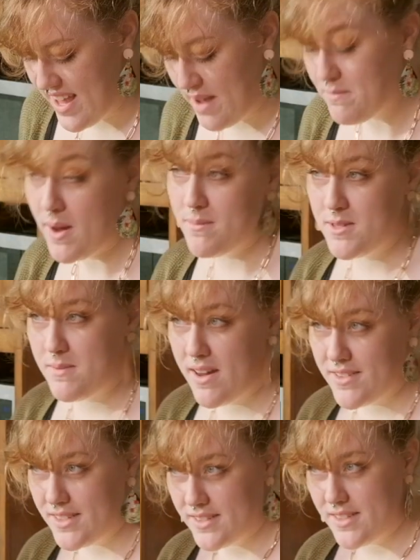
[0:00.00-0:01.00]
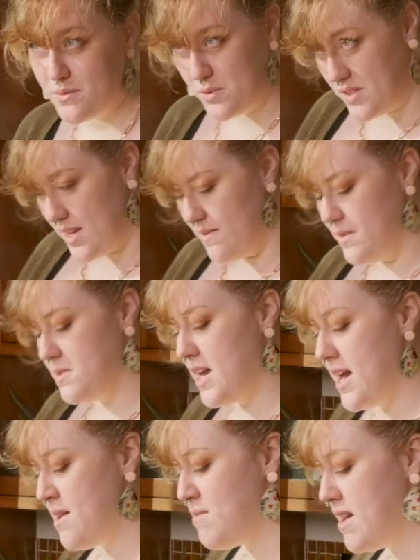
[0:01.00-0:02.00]
I'm pumped about it. It will save you
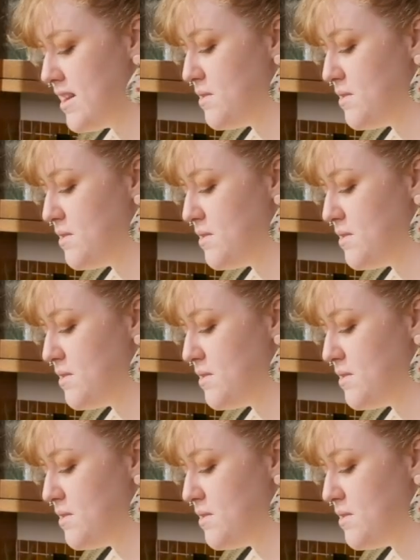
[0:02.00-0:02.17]
time and